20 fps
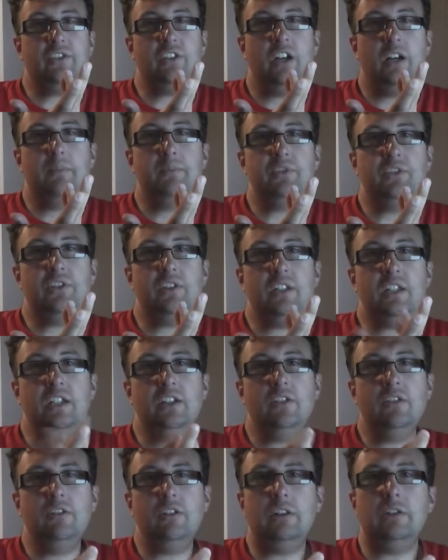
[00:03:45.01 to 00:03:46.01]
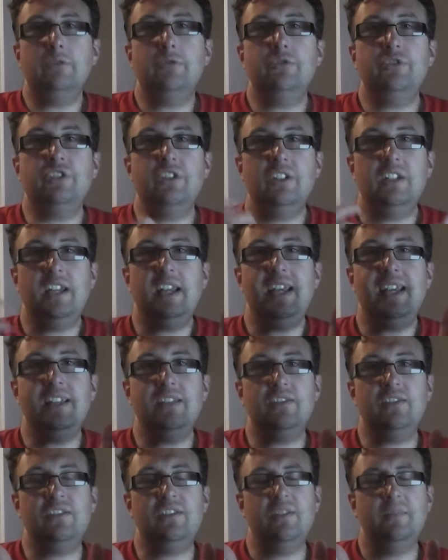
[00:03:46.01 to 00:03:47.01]
come to the conclusion
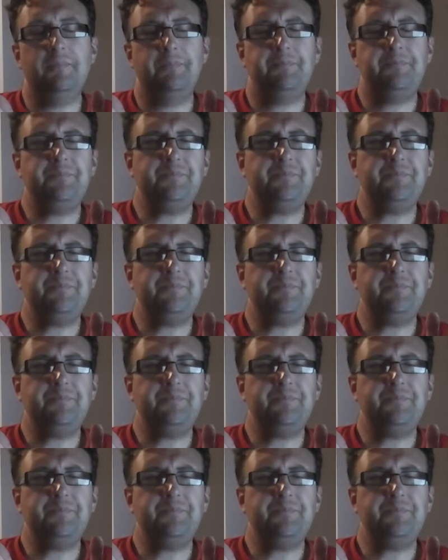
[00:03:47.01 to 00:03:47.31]
it's